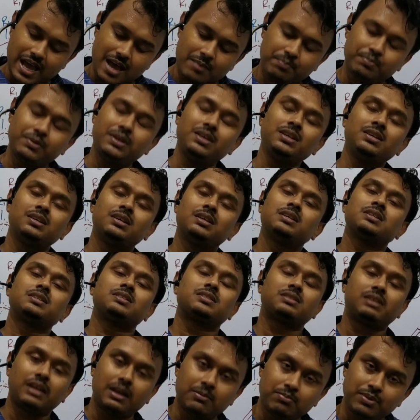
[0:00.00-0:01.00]
happy,
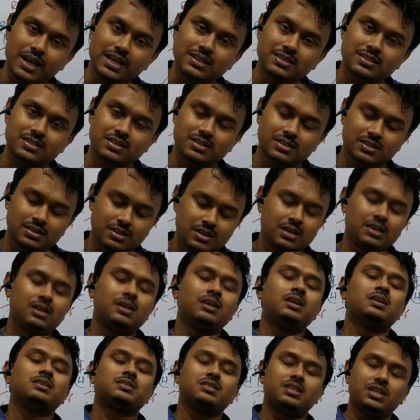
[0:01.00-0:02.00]
stay blessed.
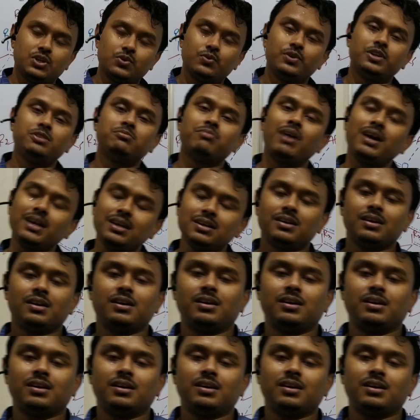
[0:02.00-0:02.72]
See you in my